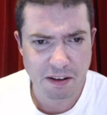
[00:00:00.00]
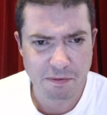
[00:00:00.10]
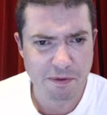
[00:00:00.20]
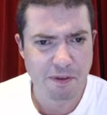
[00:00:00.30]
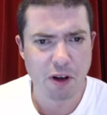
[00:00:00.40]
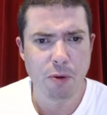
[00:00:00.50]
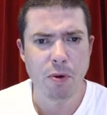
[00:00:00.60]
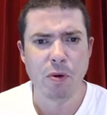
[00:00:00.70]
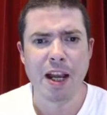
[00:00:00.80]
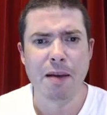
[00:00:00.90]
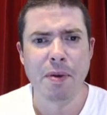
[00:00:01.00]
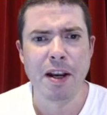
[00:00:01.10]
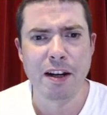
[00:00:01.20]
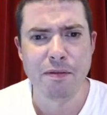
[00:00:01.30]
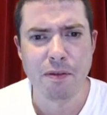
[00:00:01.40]
phenomenal
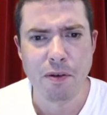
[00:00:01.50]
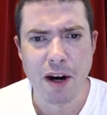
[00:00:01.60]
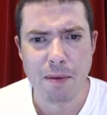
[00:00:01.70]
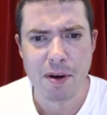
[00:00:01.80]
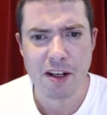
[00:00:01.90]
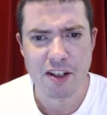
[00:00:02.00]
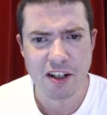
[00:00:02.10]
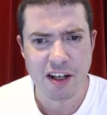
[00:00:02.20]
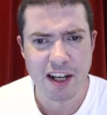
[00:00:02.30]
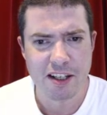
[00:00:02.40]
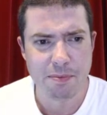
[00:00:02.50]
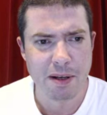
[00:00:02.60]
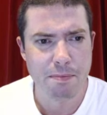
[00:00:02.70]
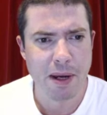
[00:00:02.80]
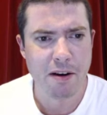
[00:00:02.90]
campaigning for abolition has
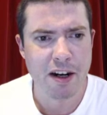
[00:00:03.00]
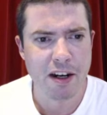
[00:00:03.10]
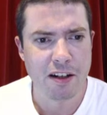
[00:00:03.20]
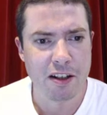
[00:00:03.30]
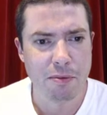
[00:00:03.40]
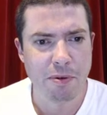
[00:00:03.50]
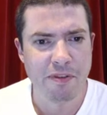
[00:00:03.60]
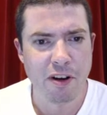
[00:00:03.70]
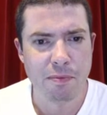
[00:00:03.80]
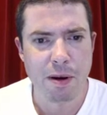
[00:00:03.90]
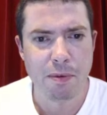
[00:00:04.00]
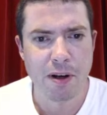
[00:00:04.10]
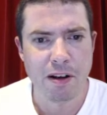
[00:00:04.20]
been buried under the preferred memory